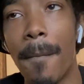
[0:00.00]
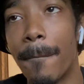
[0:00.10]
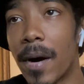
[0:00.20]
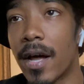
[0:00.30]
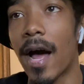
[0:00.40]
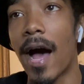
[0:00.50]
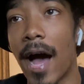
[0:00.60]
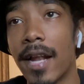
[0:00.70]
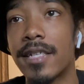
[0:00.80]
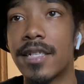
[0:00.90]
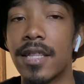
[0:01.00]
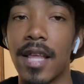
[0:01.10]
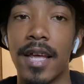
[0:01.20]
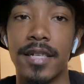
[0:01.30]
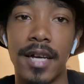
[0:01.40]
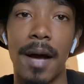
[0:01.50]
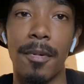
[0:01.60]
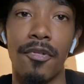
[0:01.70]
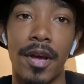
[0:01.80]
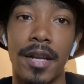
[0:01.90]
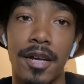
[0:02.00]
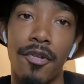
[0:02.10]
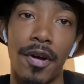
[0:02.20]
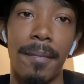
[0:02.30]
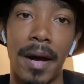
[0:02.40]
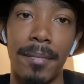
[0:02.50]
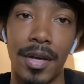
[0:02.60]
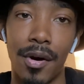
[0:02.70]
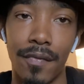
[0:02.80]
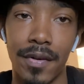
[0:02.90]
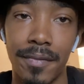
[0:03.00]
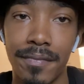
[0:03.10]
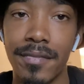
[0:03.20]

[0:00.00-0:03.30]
But I honestly think Ja Morant's career might be over.